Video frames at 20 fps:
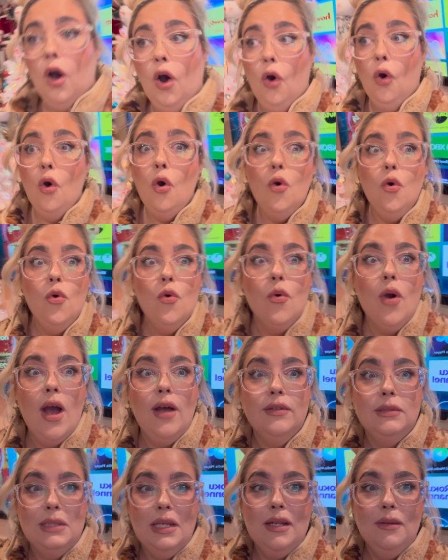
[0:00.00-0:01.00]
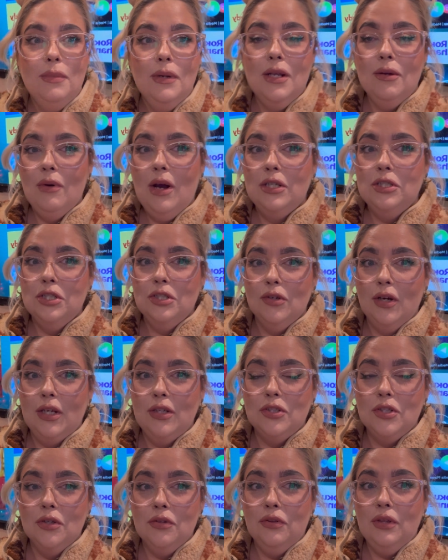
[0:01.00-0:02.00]
Oh, has anybody watched
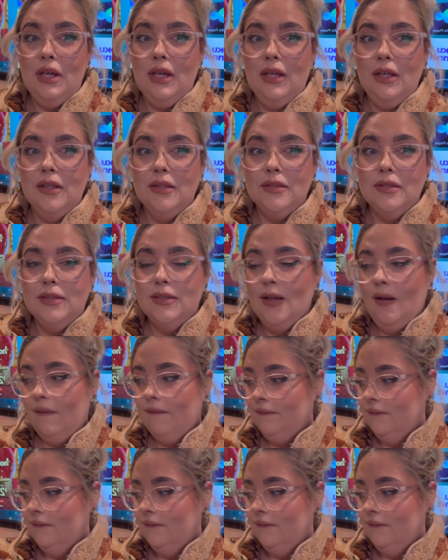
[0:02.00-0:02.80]
Stranger Things?